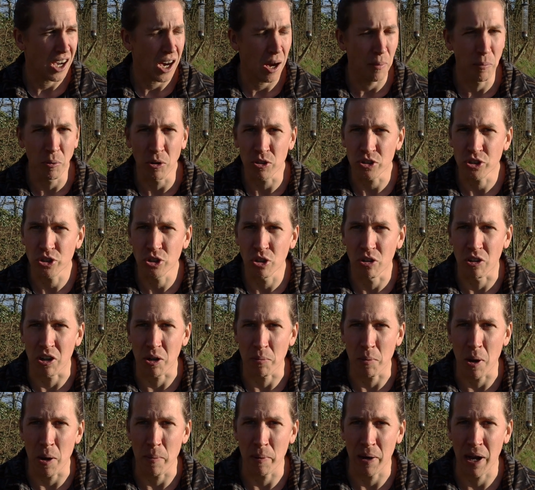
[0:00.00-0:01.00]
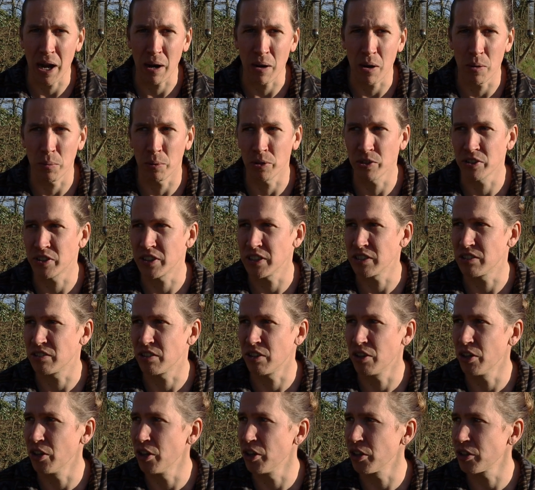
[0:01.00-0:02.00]
I'm not sure at the moment how I want it
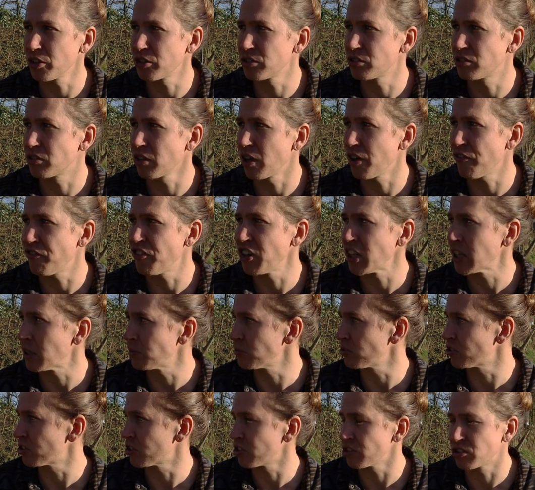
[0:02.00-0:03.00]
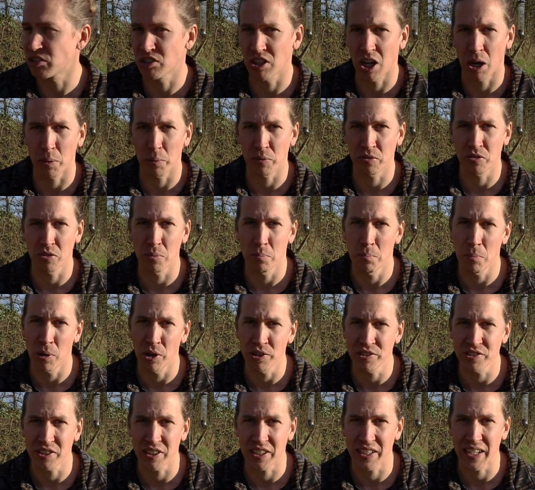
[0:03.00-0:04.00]
to look, so I think I'm just going to start with some
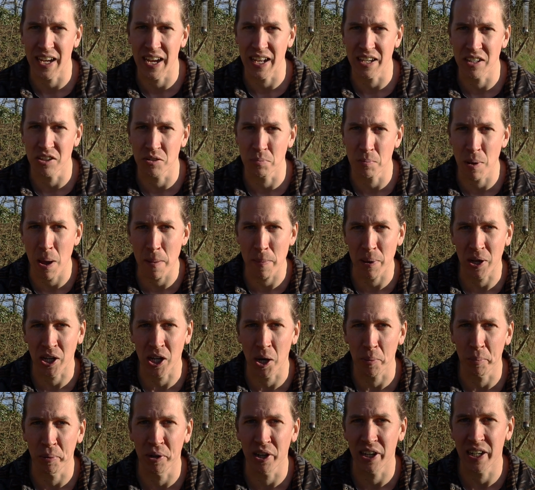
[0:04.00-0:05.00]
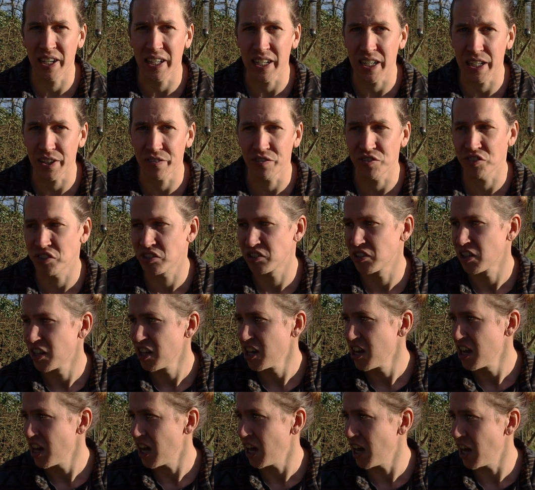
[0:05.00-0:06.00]
moss at the end, maybe a couple of leaves,
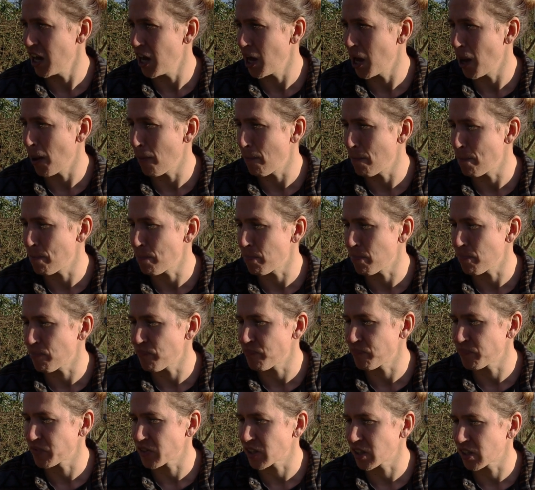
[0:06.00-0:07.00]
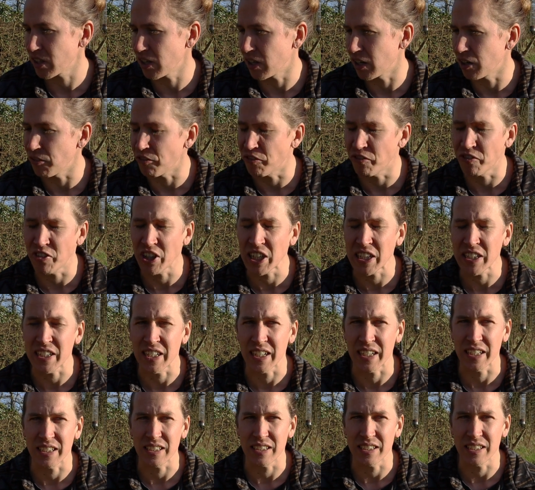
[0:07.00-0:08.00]
and I'm
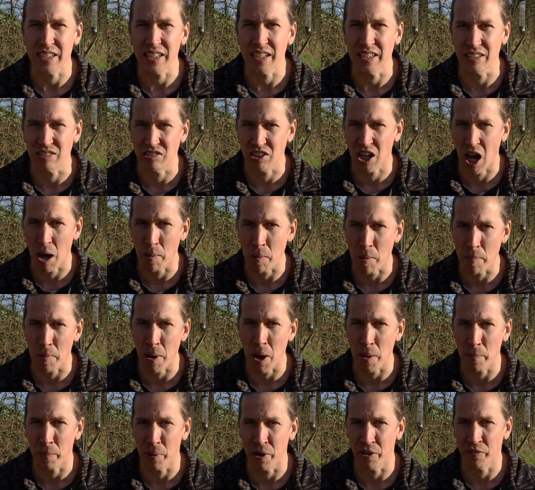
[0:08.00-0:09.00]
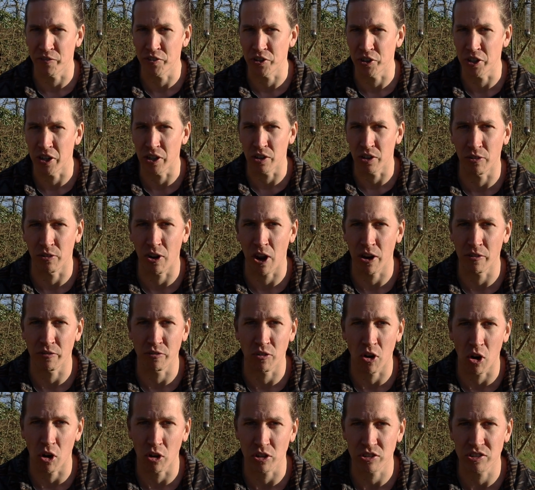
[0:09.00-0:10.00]
thinking in time I might put a few like
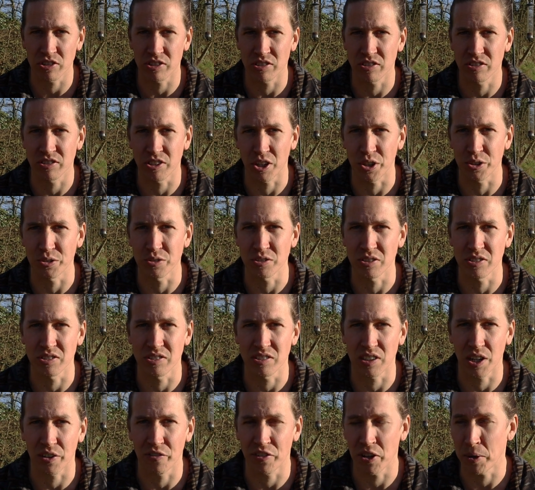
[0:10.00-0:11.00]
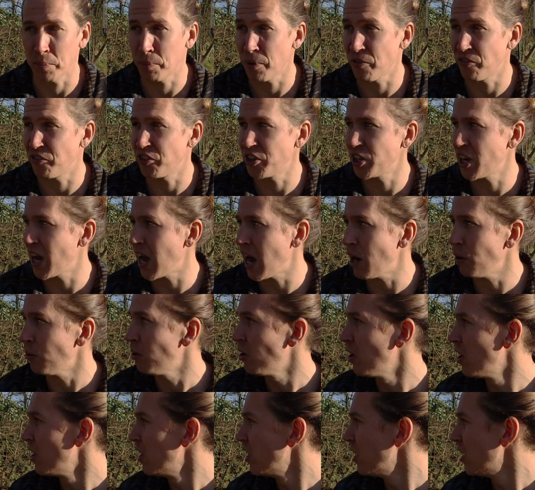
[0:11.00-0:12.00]
rocks and stones and stuff in, but for now
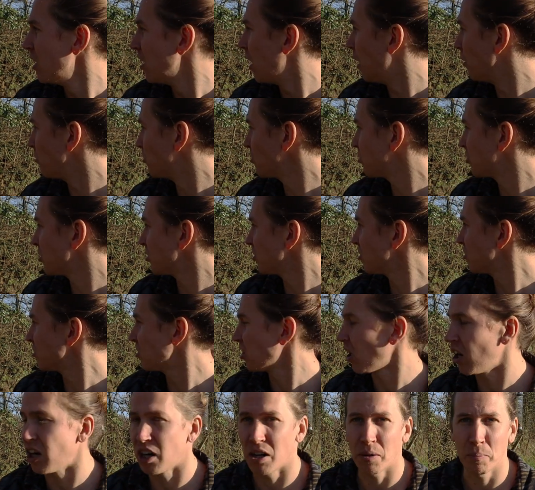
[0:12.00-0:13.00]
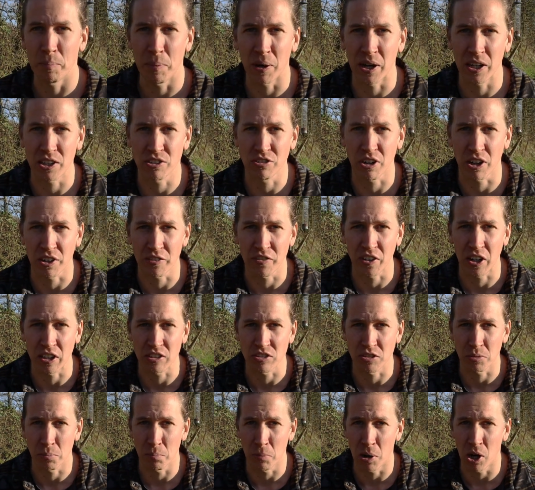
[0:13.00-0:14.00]
I'm just going to start by trying to
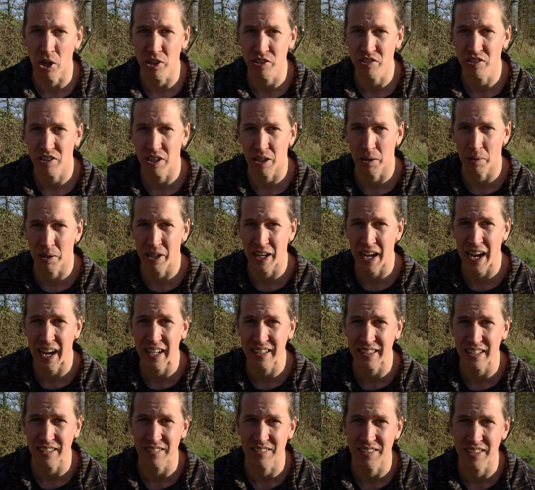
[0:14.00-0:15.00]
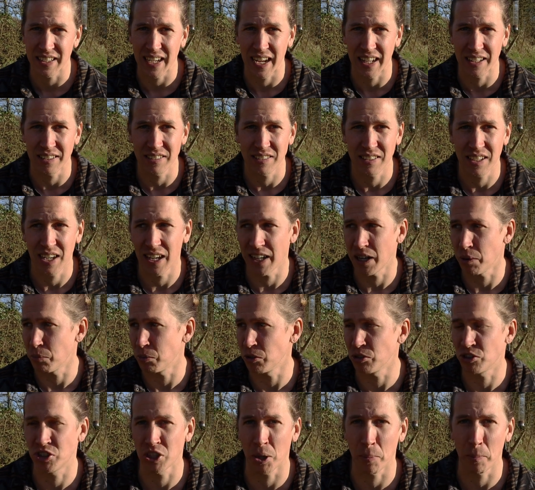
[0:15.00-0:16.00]
find some moss. I'm going to add that to the end and then
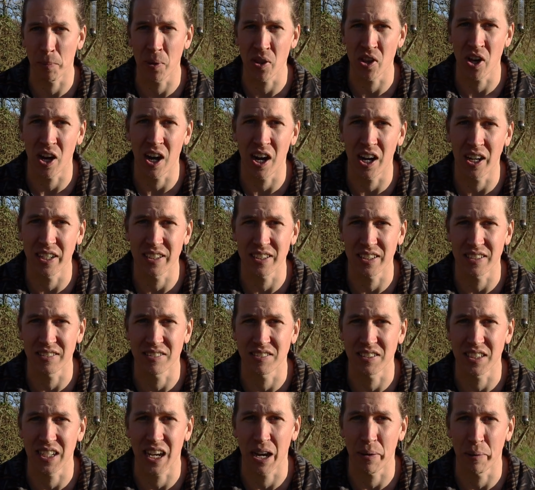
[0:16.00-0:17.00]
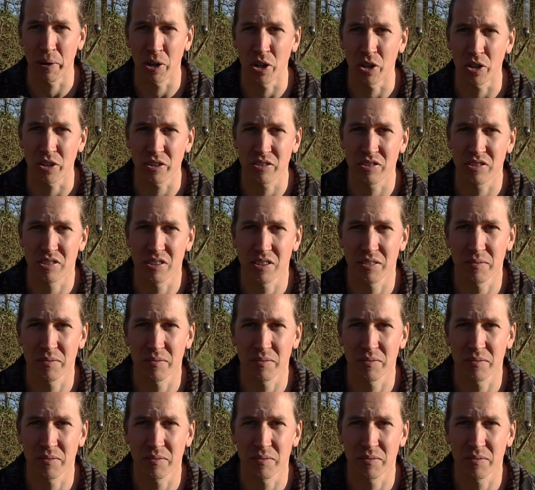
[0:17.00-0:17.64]
we'll jump in the hide and see how it looks.